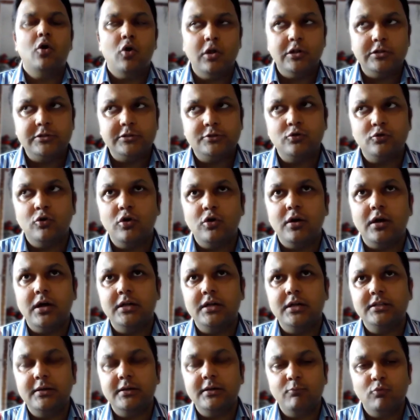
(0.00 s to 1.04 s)

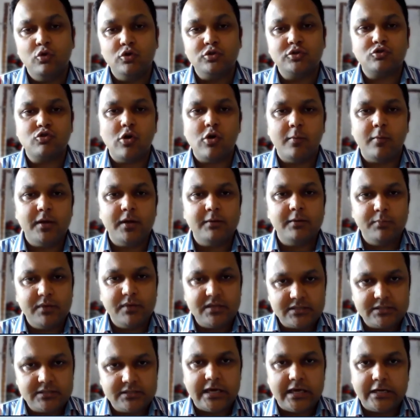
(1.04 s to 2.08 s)
Also, the most common
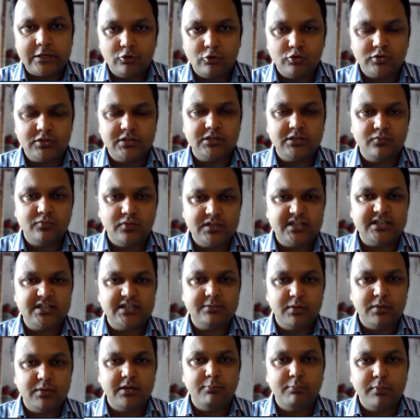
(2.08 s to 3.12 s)
misdiagnosis which
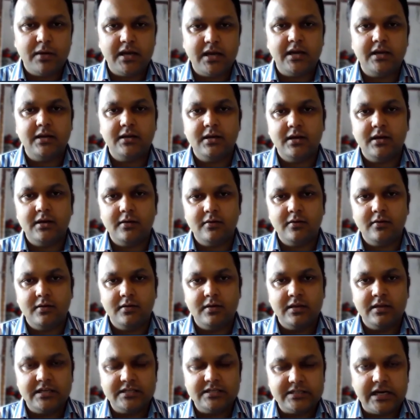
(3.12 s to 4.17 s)
is being made
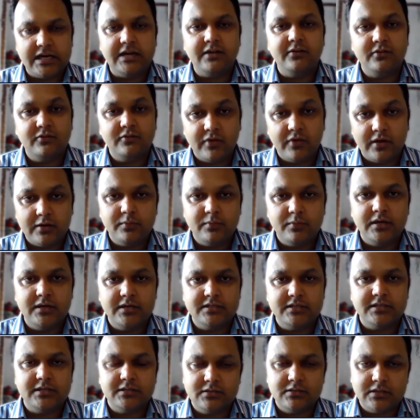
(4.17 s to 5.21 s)
in a child with Fabry
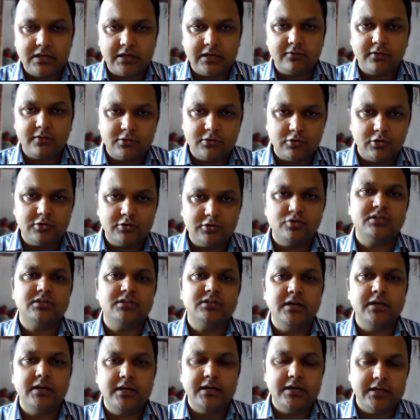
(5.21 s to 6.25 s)
disease, that was also
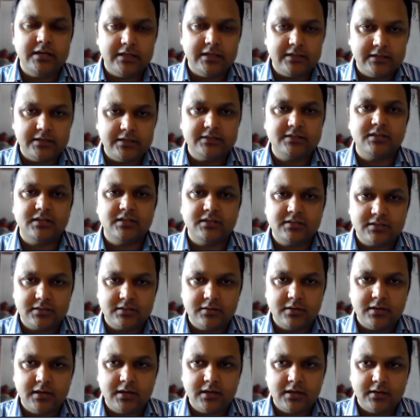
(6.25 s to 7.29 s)
studied in this
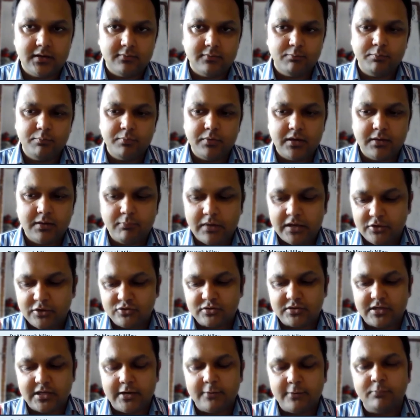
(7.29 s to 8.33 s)

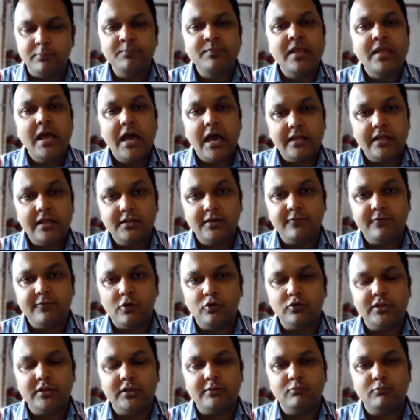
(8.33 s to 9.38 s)
manuscript, and they
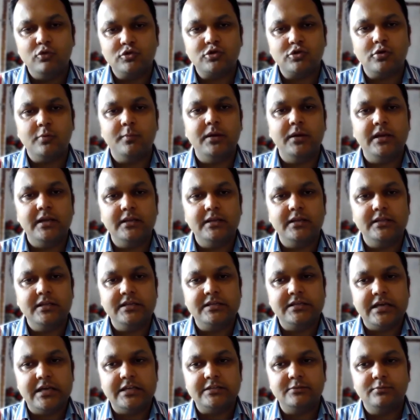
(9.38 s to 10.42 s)
found that most commonly
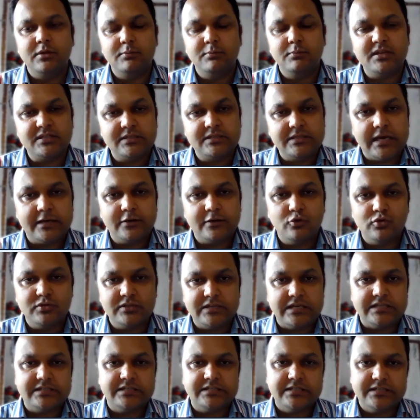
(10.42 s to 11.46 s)
it has been
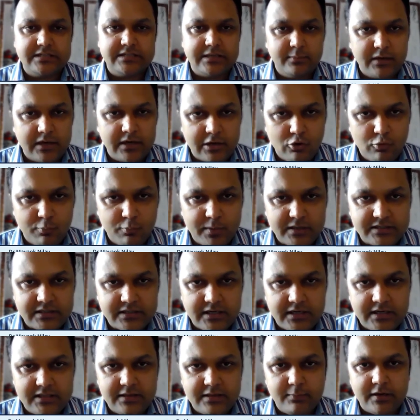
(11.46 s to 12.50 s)
misdiagnosed as systemic lupus
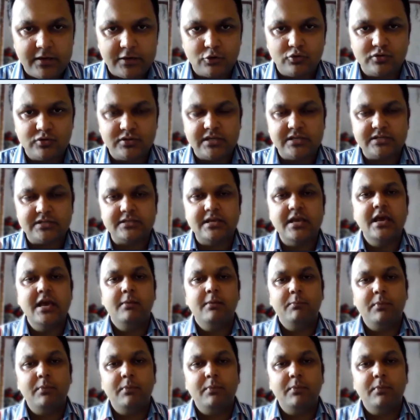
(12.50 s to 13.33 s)
erythematosus,